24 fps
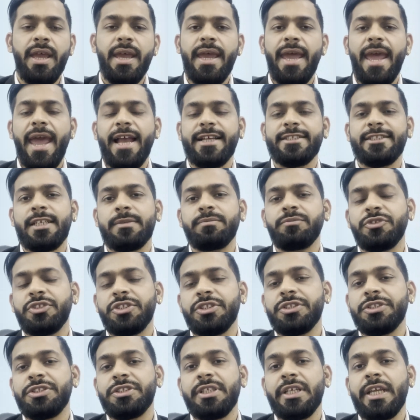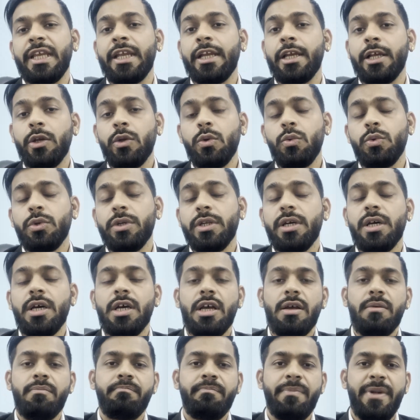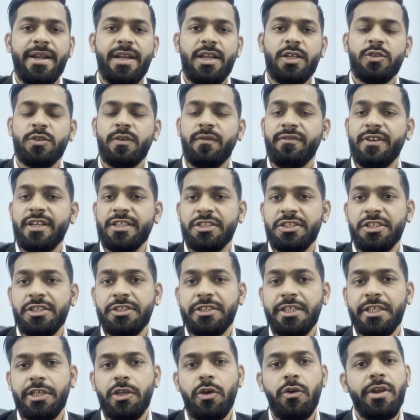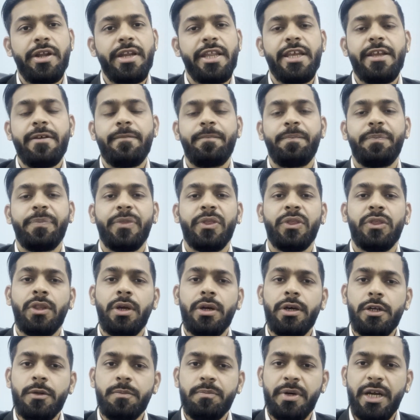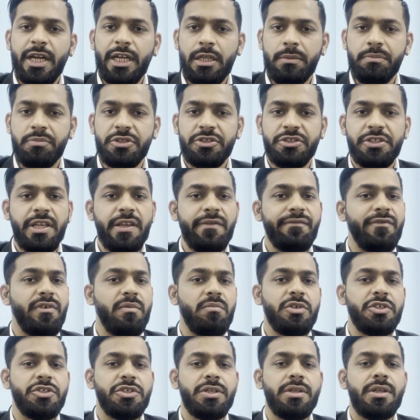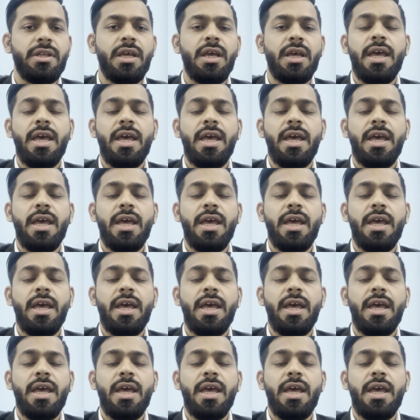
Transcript: Exemptions include matters of national security, third-party personal information,